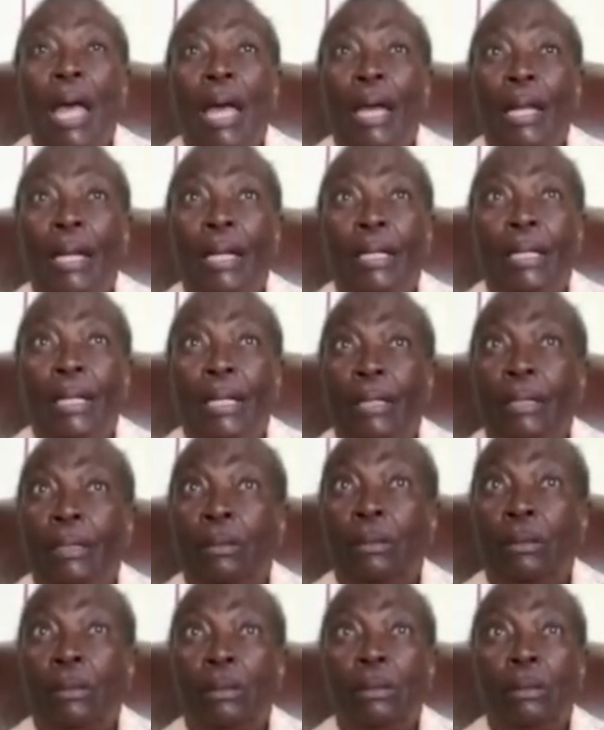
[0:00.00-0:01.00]
And
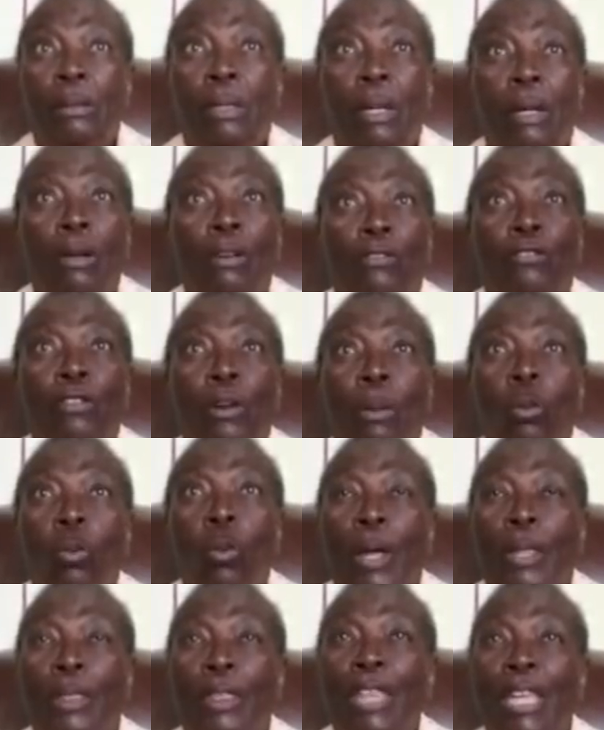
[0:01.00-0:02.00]
then from
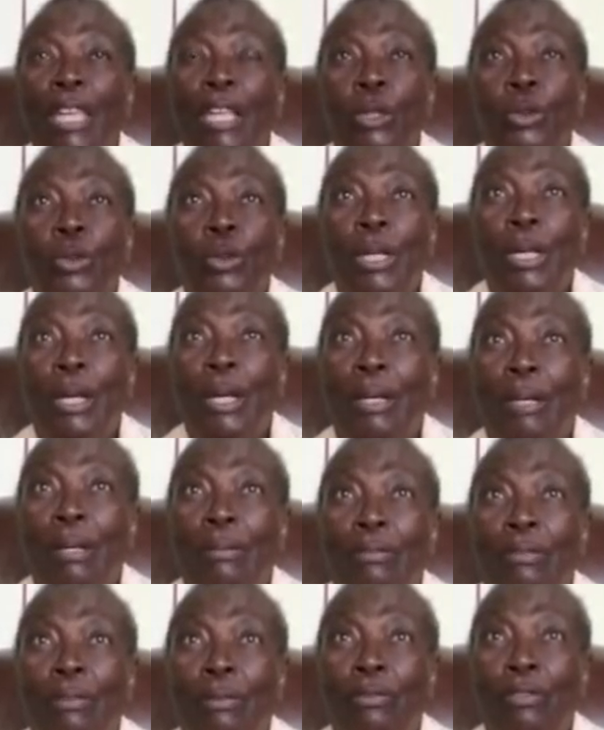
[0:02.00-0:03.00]
one thing to the other,